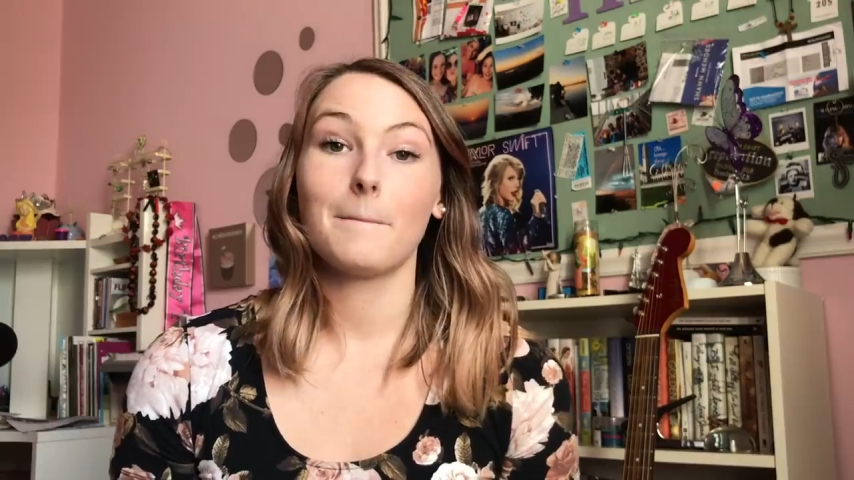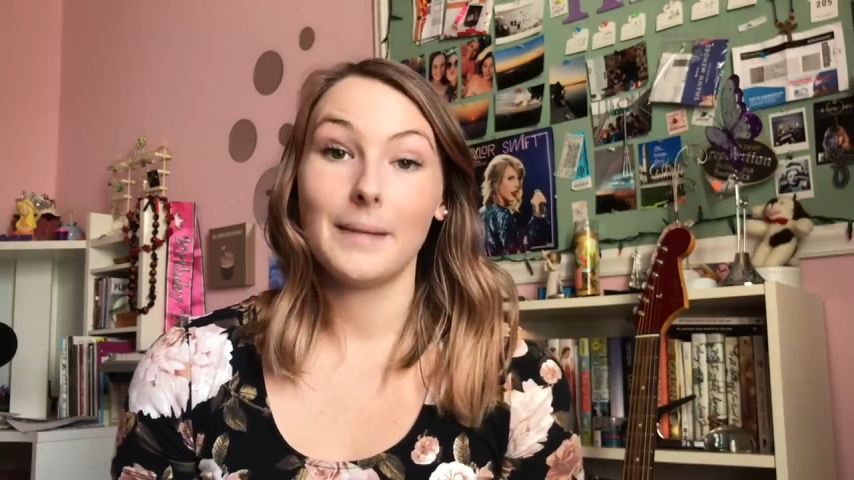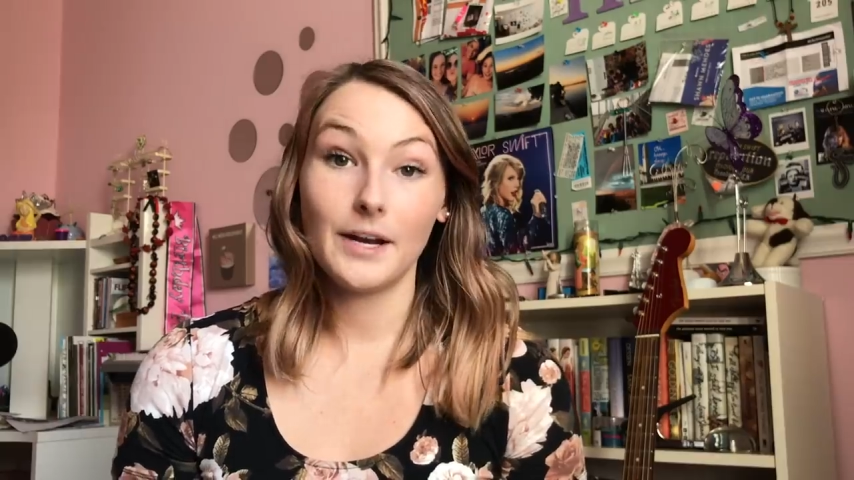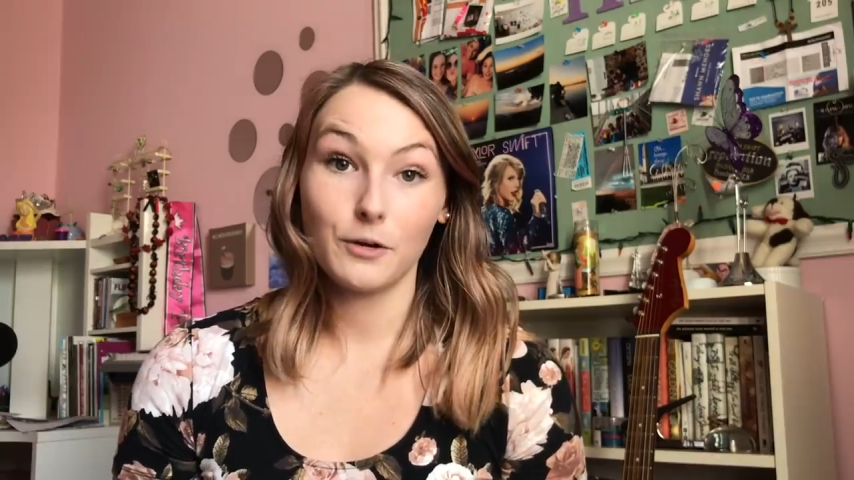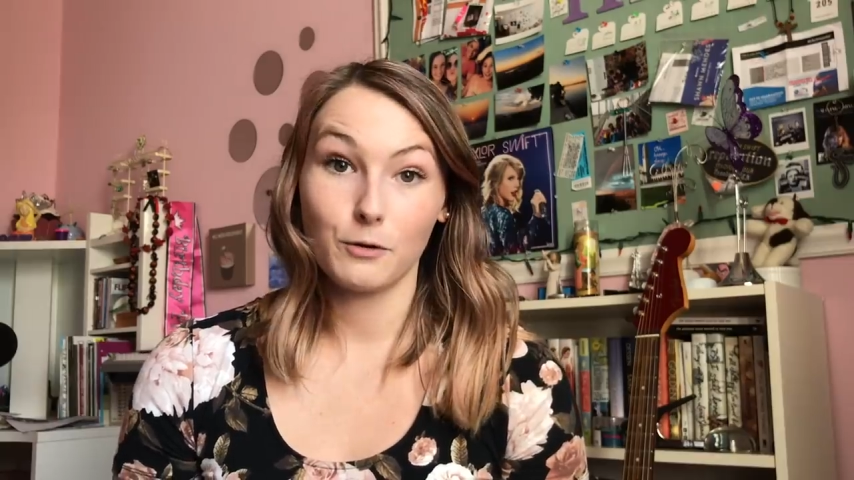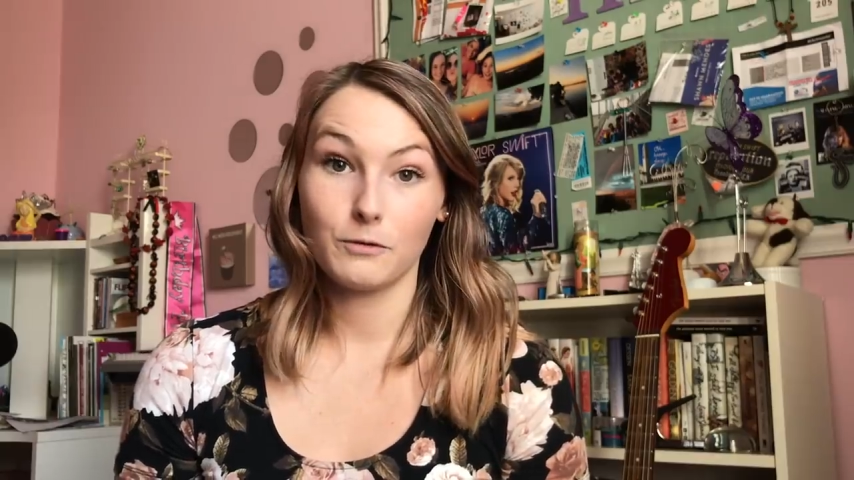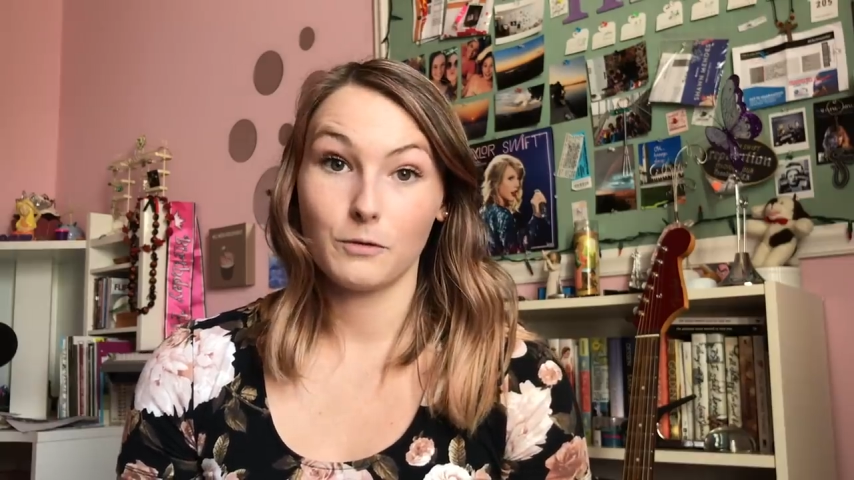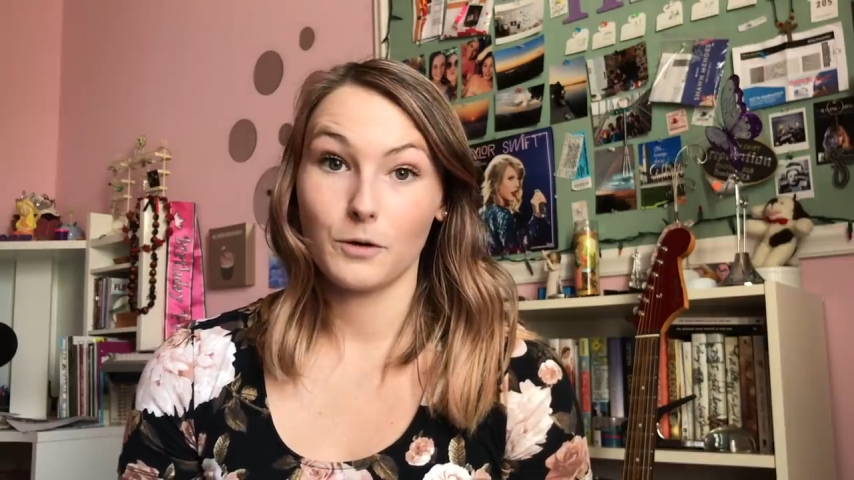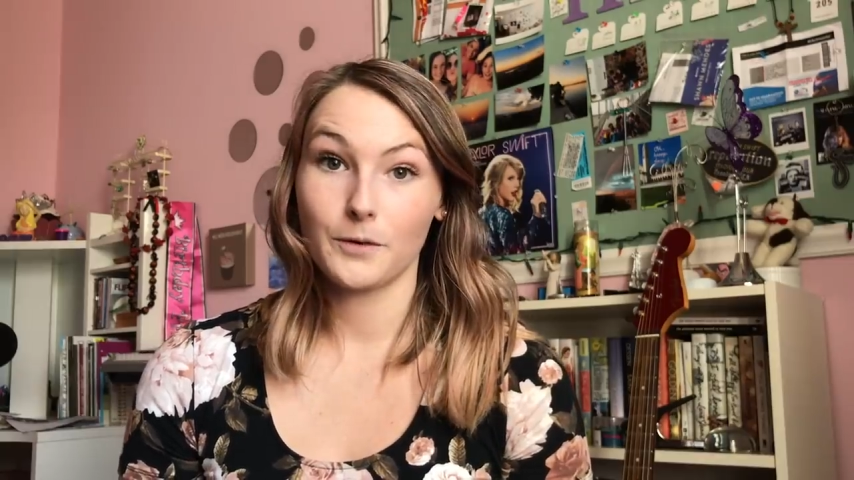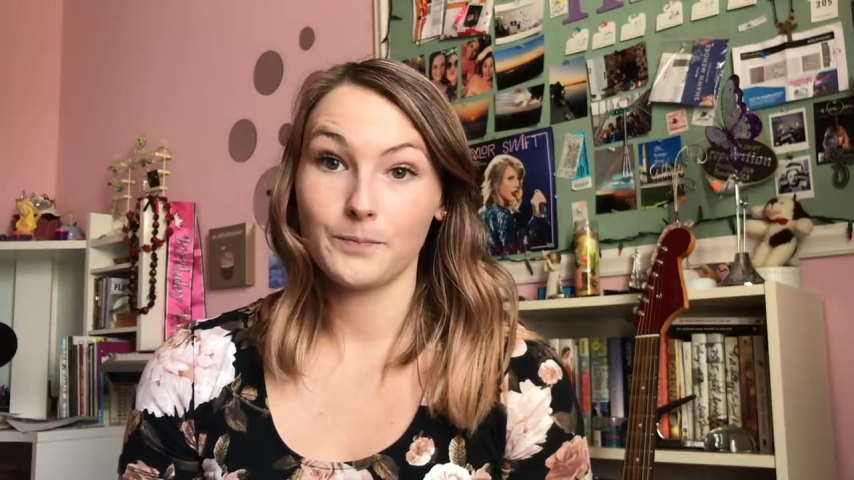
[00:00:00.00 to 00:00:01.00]
medical
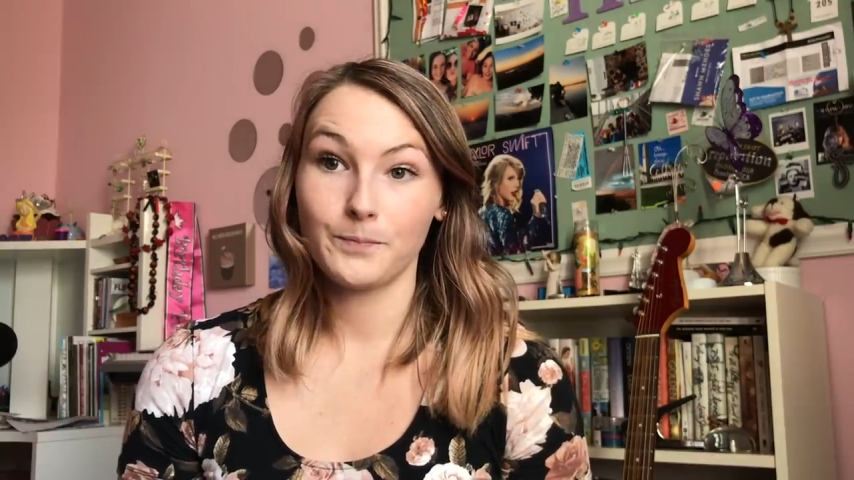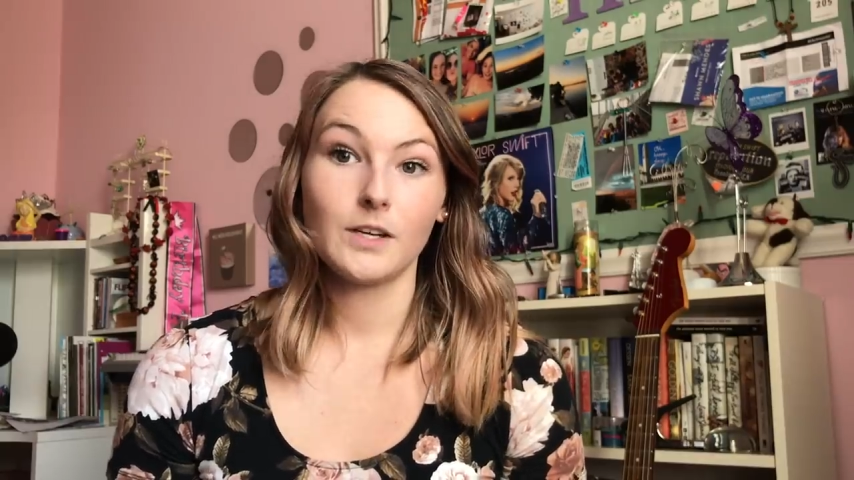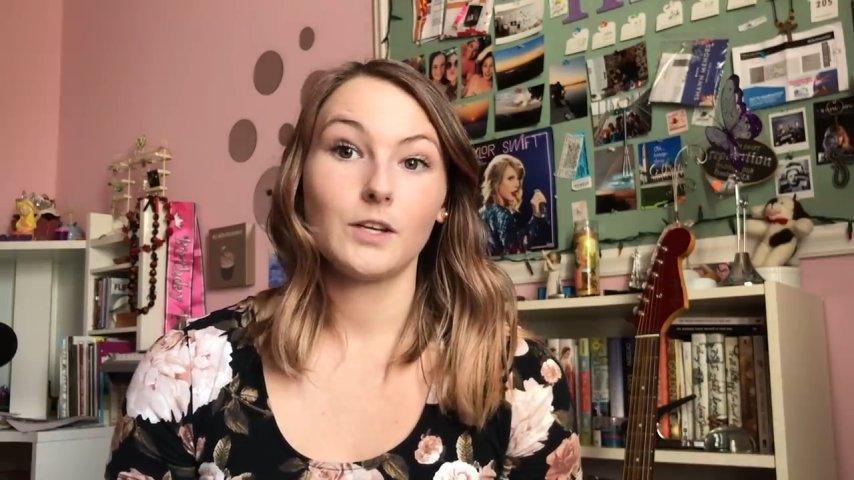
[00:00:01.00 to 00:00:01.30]
form,